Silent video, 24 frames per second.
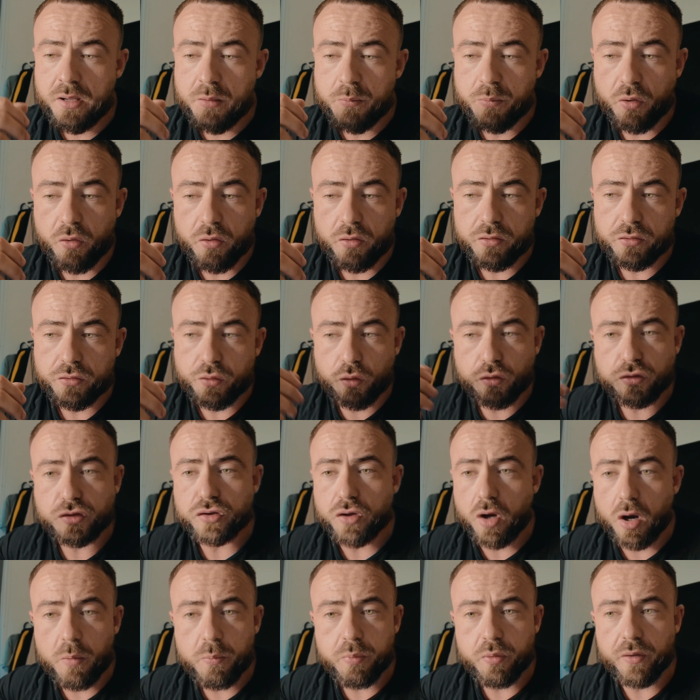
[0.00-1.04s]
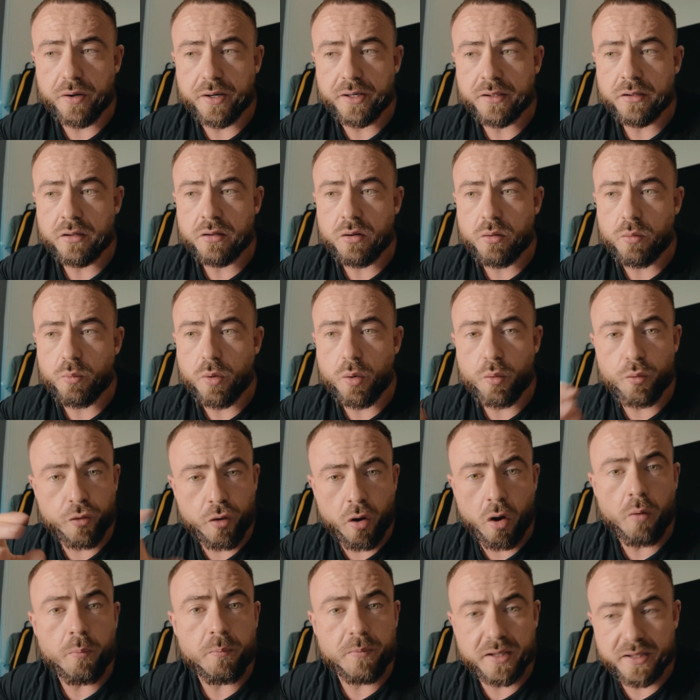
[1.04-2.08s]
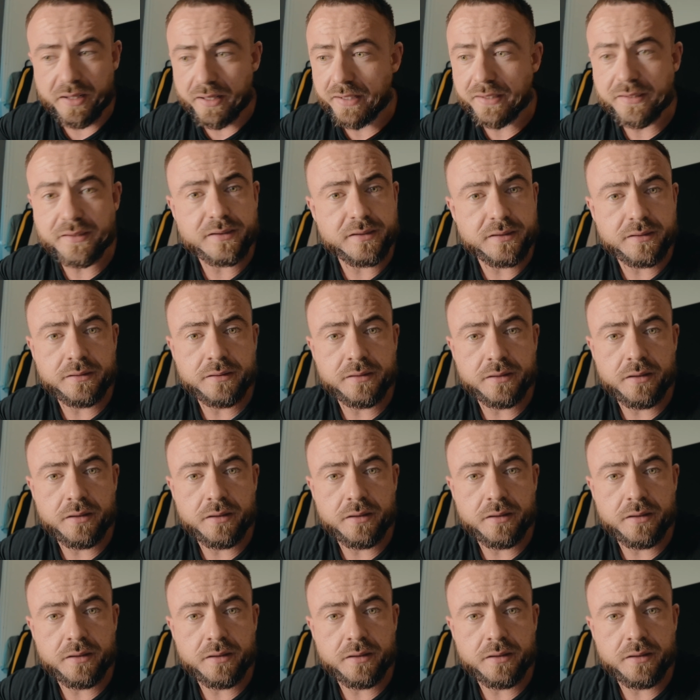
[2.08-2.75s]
But your start point will not be this.